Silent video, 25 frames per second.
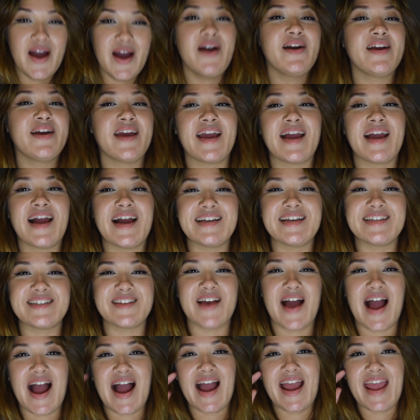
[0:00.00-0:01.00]
Okay guys,
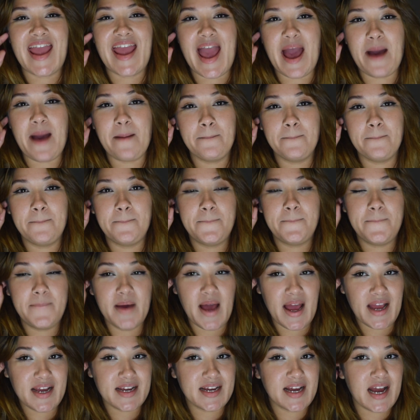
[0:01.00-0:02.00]
so I am
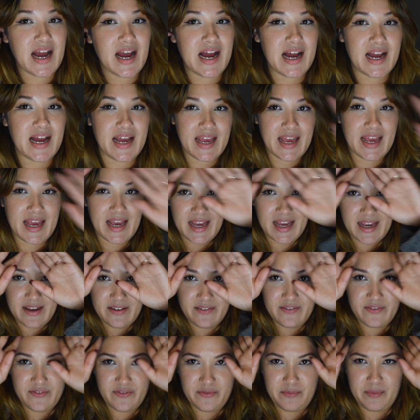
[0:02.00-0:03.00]
back. I
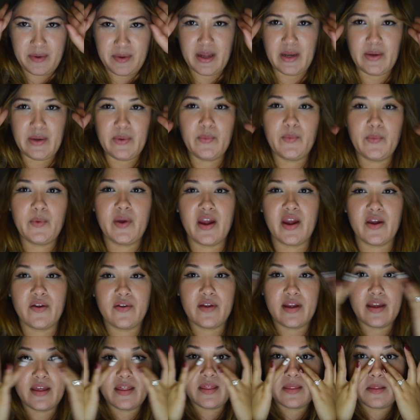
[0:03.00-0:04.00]
have been
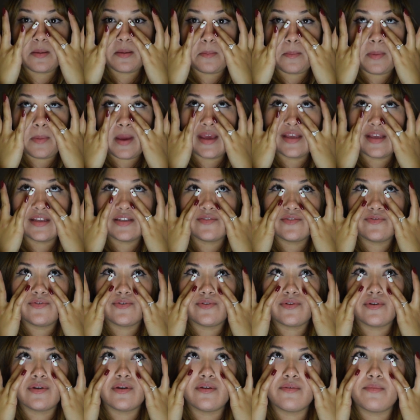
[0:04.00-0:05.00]
wearing the base
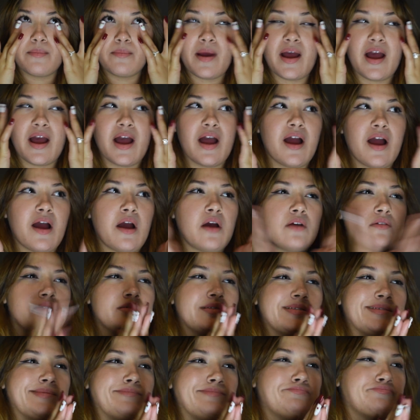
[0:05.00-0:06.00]
for about,
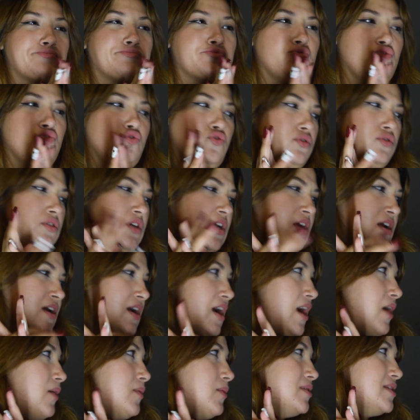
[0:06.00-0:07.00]

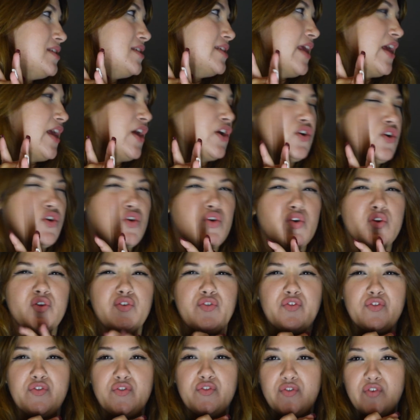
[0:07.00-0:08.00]
I would say, a
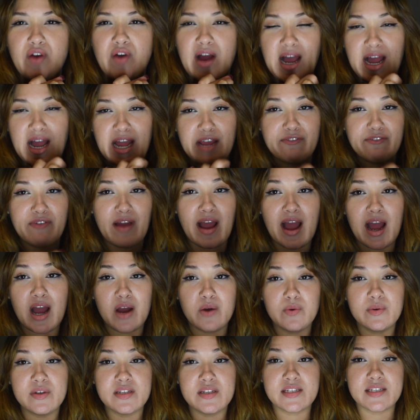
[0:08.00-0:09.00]
good 5
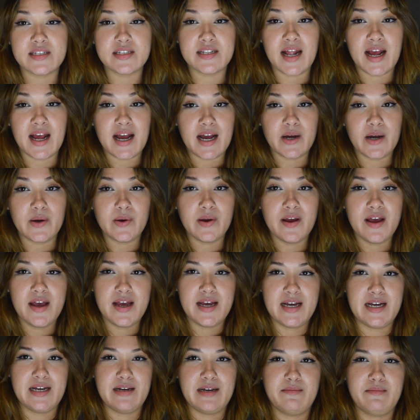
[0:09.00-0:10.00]
hours now.
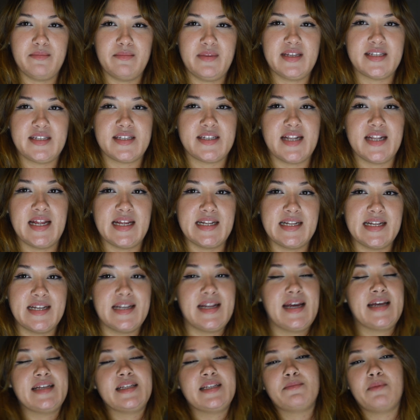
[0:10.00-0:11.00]
It's late at
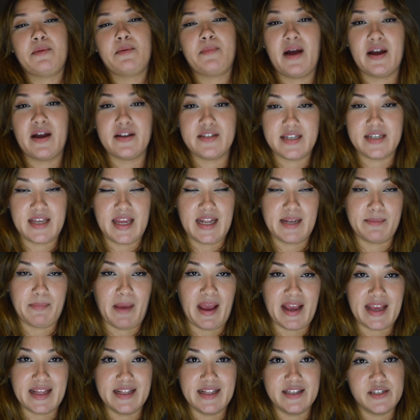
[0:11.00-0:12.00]
night. I'm about to get
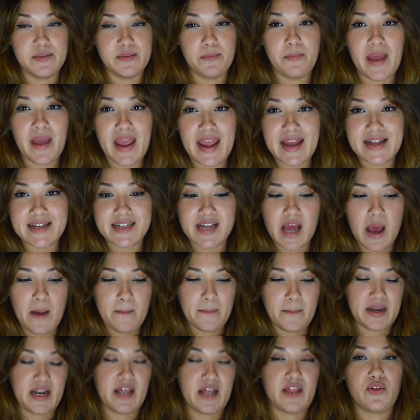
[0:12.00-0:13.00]
back into bed,
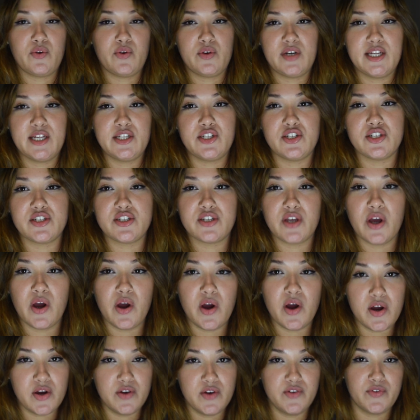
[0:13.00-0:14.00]
but I thought I'd just
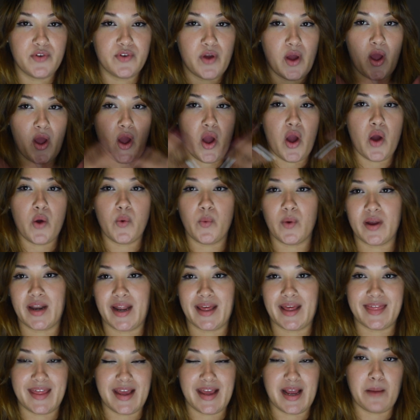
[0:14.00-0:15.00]
go over what
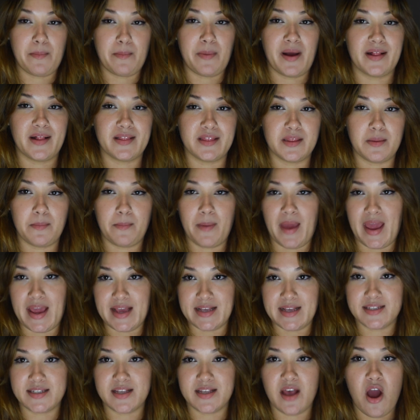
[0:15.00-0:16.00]
I think about the
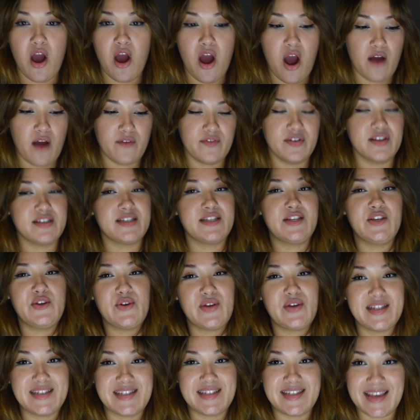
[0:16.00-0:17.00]
base. Obviously you
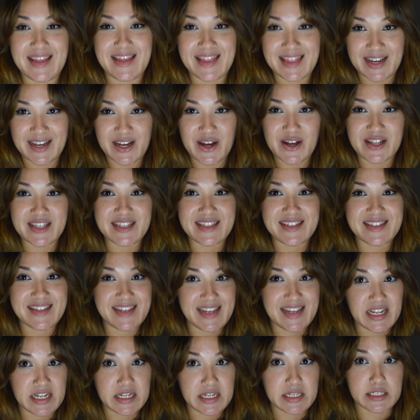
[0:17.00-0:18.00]
can see the
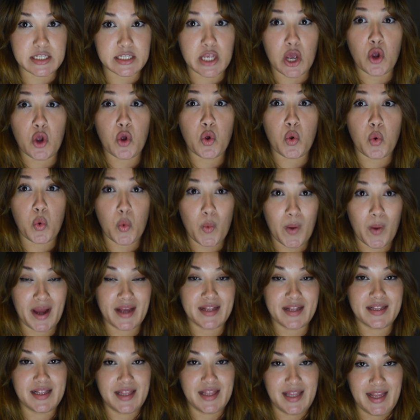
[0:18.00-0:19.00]
concealer's
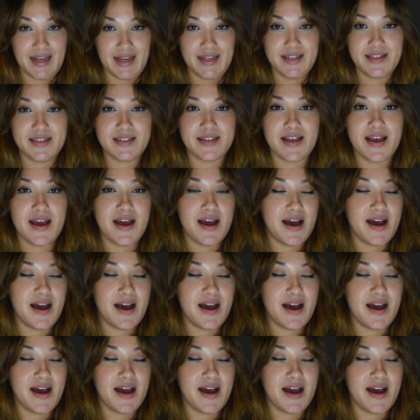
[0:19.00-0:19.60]
quite light.